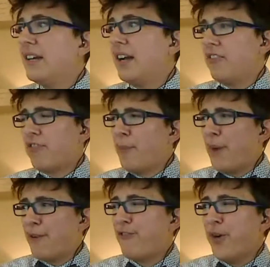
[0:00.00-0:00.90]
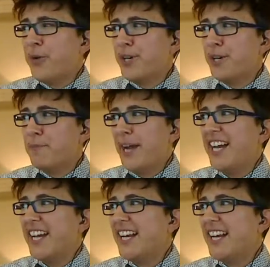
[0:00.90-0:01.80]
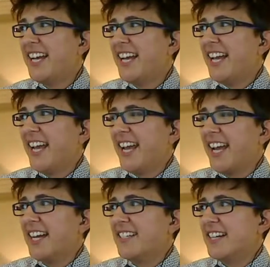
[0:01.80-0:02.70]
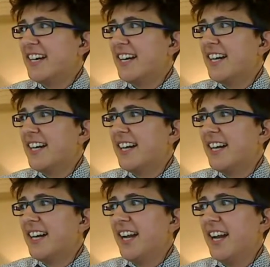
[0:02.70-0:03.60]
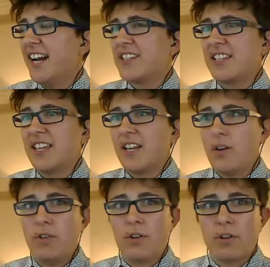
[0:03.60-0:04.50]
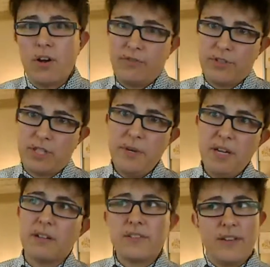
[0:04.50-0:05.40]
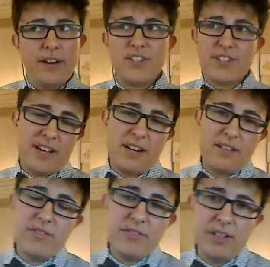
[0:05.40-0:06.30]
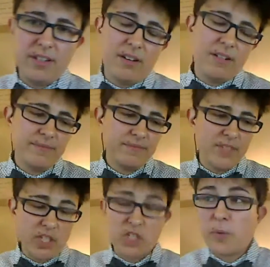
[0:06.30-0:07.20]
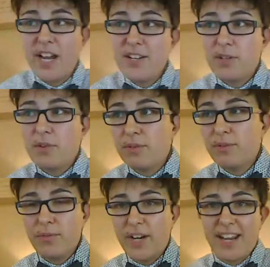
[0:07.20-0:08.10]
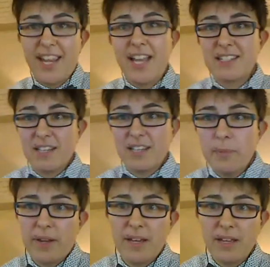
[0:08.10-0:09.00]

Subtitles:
from my phone in bed, and I was like, oh, they're call for speakers, and I just kind of, this is what I do when I can't sleep. I